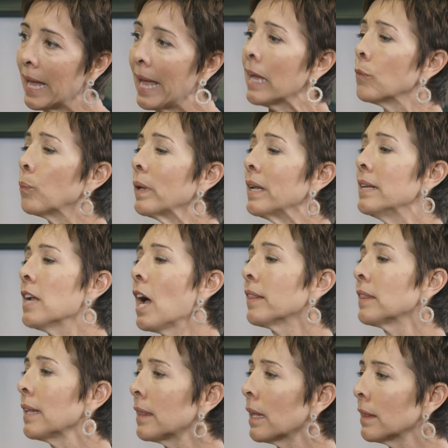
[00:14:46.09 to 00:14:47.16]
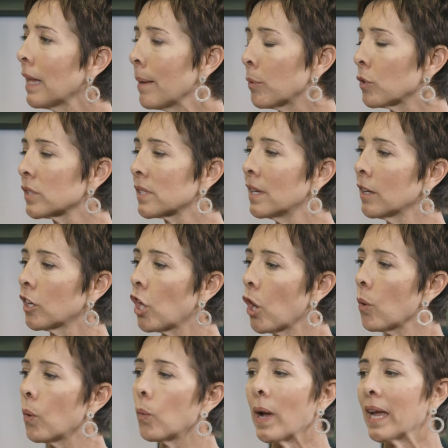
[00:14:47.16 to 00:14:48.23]
and not that the labor is going to
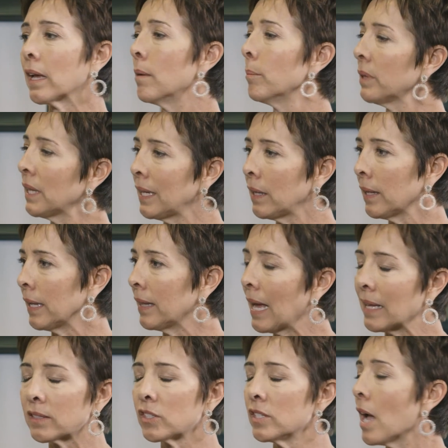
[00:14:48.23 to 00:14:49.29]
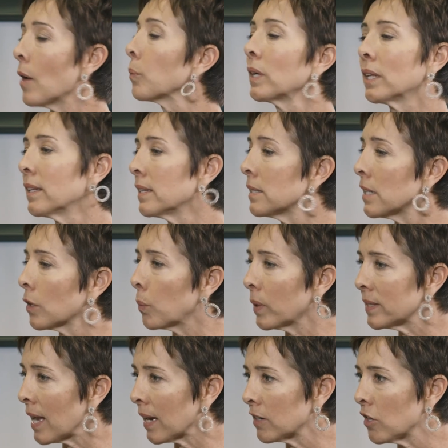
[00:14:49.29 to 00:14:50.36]
go away completely. That's not realistic
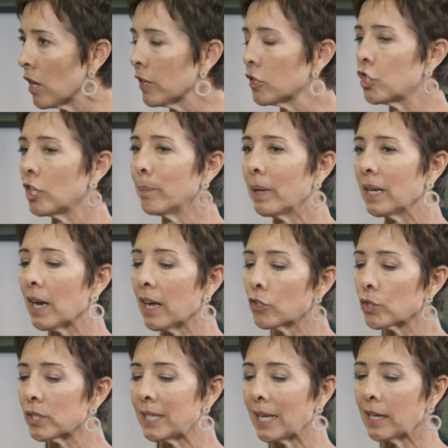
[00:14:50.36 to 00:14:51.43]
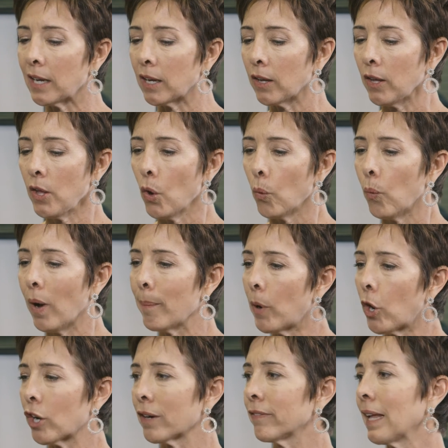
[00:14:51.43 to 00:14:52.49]
with technology. But understanding what
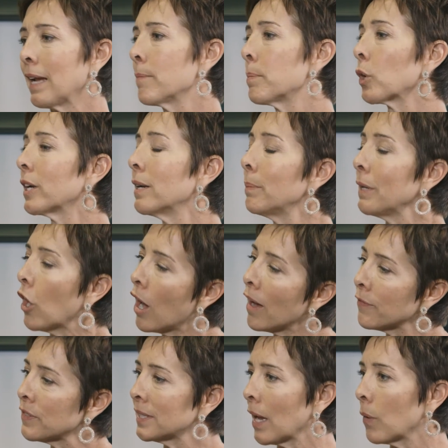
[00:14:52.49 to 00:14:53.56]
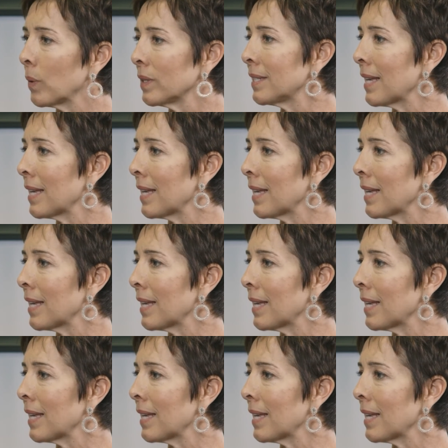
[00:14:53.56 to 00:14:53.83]
part of labor can be offset with